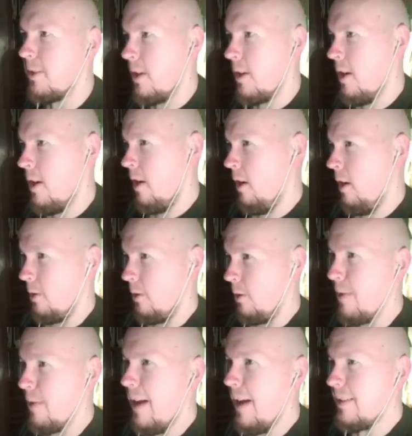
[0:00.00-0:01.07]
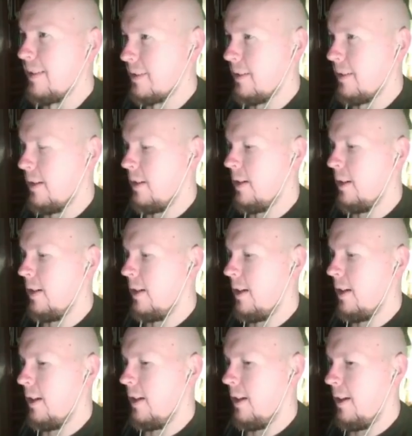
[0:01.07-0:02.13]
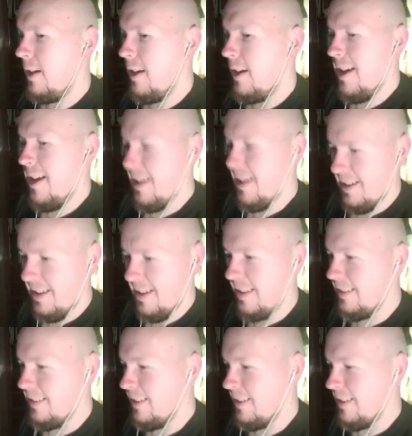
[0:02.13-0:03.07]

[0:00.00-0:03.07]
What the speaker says: on rats. And I